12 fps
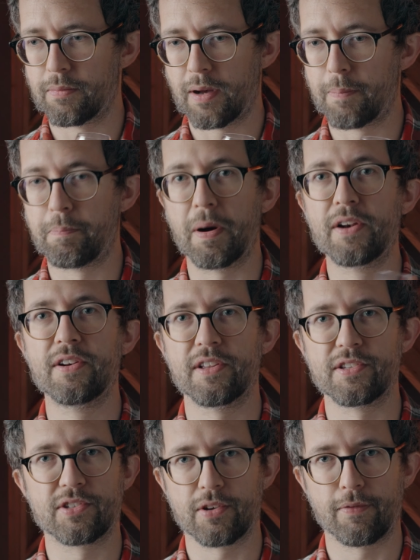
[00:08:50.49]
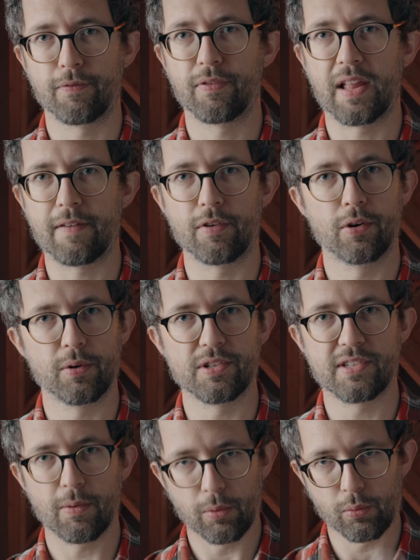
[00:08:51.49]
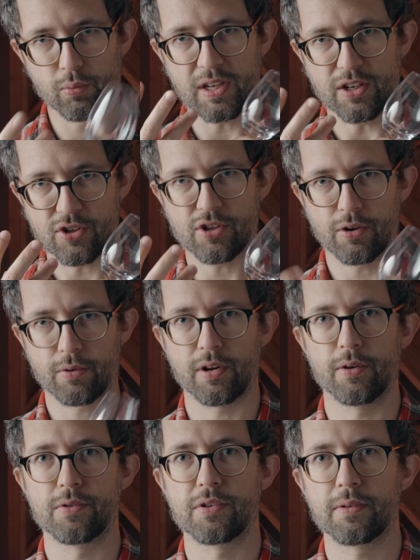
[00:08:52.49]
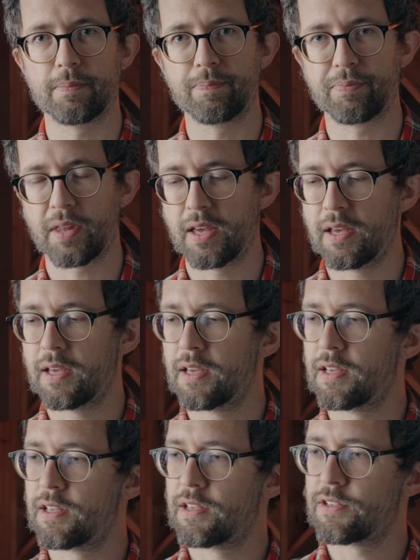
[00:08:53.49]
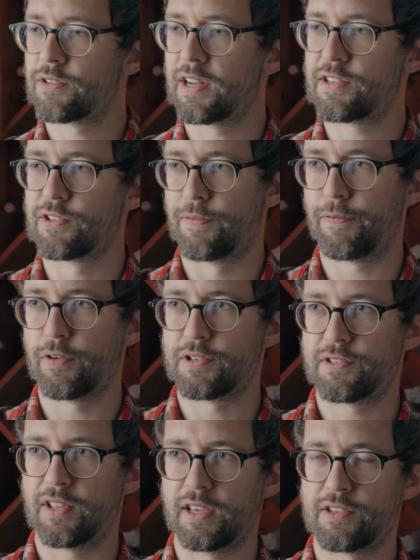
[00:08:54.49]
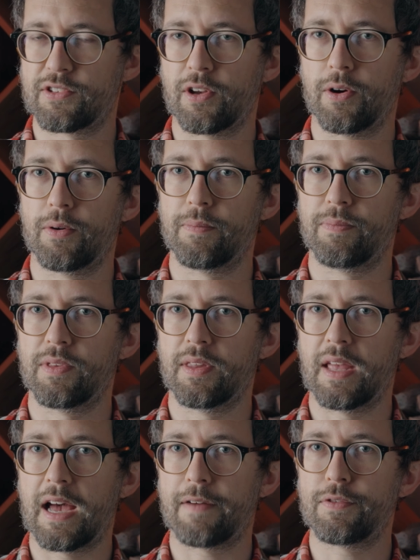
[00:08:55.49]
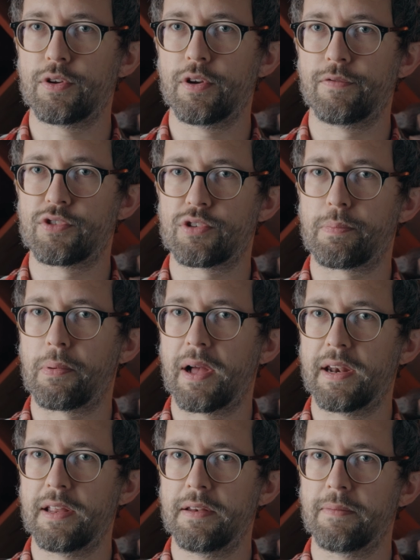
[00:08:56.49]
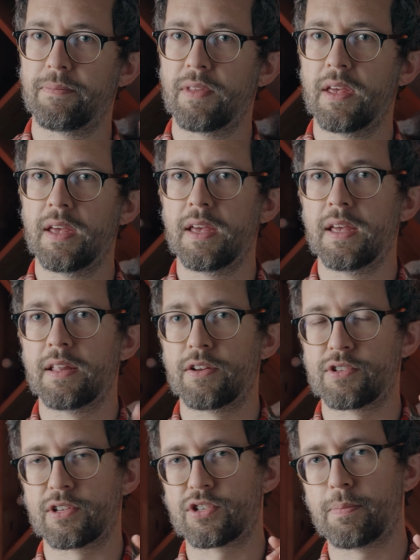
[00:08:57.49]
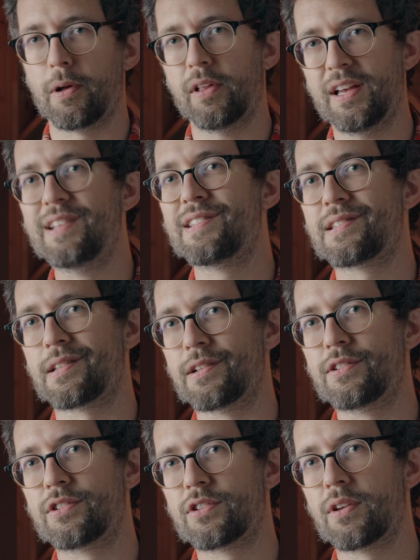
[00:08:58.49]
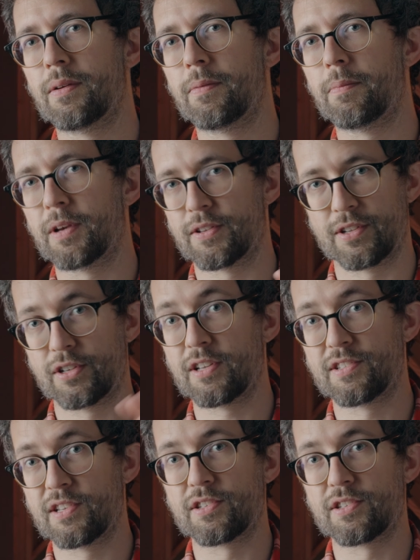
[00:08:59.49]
abundance of flavonoids that will reach your nose. So this is the first thing. So after you've spread it, there's a small instance, because it does